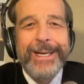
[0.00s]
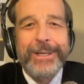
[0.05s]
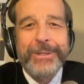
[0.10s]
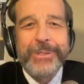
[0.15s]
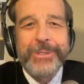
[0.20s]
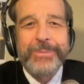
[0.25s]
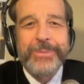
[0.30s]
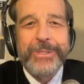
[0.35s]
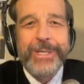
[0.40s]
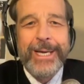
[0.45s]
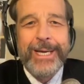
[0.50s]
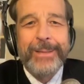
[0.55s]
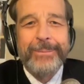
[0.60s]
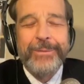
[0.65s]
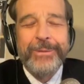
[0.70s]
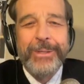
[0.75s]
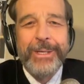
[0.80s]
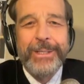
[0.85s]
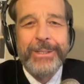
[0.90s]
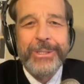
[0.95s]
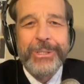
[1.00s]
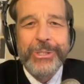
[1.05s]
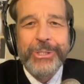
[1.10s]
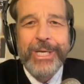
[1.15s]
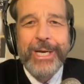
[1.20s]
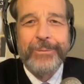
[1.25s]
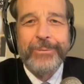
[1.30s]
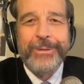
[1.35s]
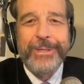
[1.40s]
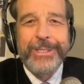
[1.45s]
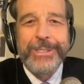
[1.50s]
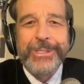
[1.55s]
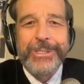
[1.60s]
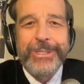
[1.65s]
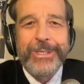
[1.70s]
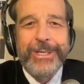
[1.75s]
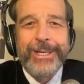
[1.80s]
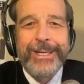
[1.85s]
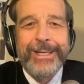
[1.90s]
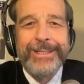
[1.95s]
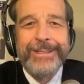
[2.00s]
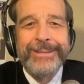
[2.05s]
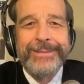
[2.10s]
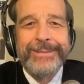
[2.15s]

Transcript: out some time to chat with us today.